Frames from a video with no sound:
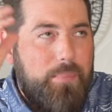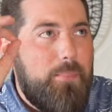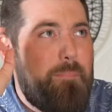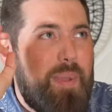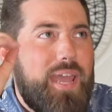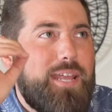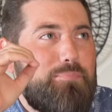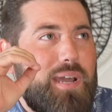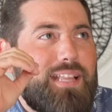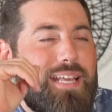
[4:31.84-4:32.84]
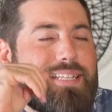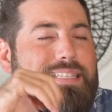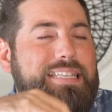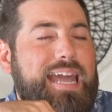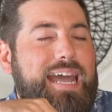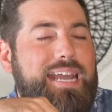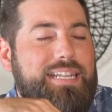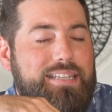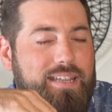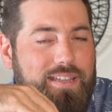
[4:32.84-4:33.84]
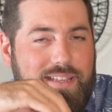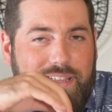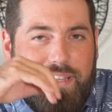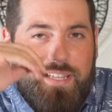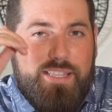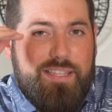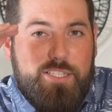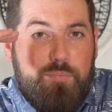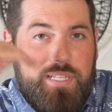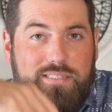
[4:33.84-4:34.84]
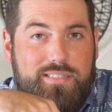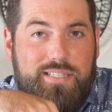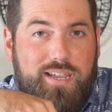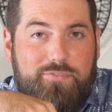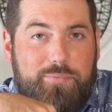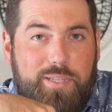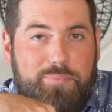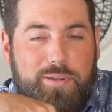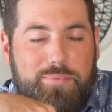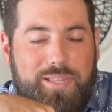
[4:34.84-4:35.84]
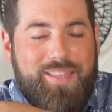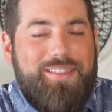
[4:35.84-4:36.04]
I'm in bed by like 9. This place is not for me, probably.